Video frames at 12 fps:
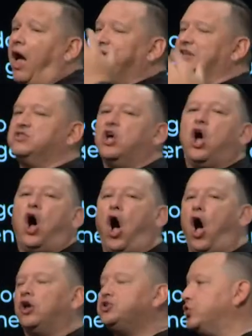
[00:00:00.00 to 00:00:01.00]
I mean, there's
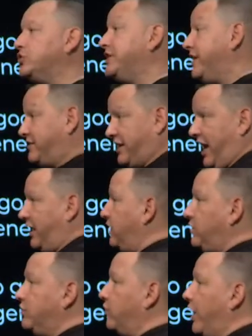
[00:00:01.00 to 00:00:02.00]
all sorts of things, and in
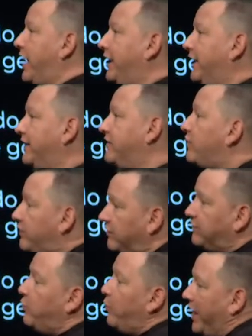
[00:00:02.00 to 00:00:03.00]
Ukraine. And so there's
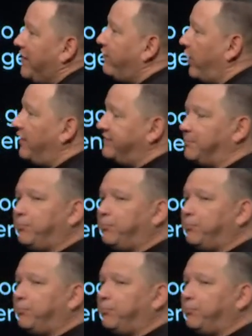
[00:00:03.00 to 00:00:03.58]
a way for us to